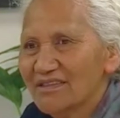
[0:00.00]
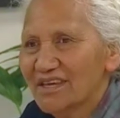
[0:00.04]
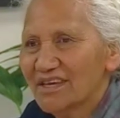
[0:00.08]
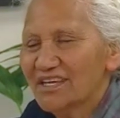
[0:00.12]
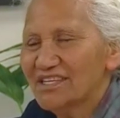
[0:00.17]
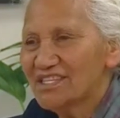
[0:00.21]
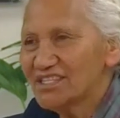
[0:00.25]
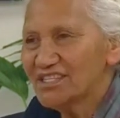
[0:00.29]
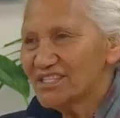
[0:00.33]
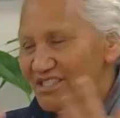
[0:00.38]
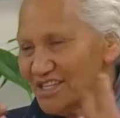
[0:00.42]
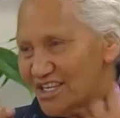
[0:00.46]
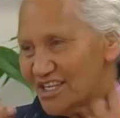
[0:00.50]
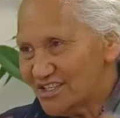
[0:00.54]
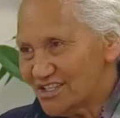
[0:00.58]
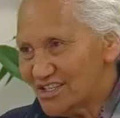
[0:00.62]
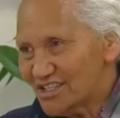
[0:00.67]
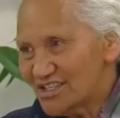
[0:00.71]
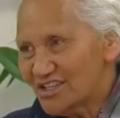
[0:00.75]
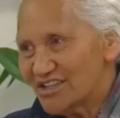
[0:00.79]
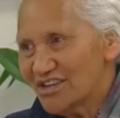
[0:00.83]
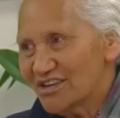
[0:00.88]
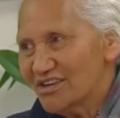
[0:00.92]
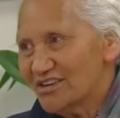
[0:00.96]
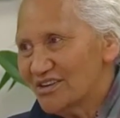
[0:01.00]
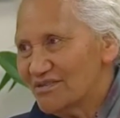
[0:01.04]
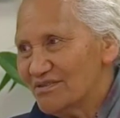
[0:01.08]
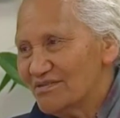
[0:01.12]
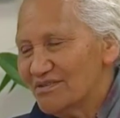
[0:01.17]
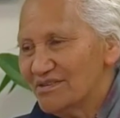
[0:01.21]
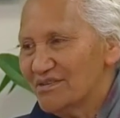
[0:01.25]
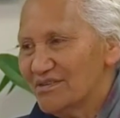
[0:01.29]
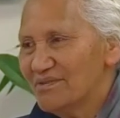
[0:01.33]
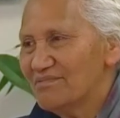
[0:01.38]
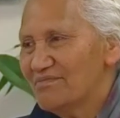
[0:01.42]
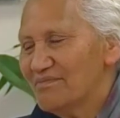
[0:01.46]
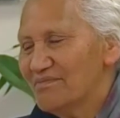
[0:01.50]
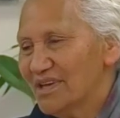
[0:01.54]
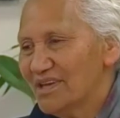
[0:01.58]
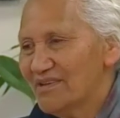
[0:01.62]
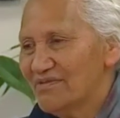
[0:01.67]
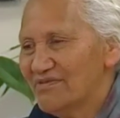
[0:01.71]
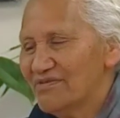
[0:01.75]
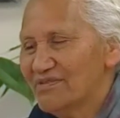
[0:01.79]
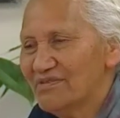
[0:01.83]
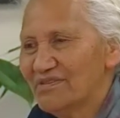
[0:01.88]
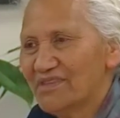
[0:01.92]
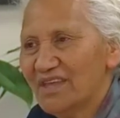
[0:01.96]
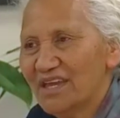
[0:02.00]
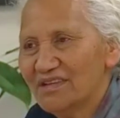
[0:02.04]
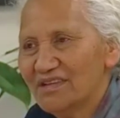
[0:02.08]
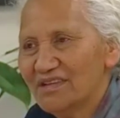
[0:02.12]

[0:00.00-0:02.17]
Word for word: They just need to know if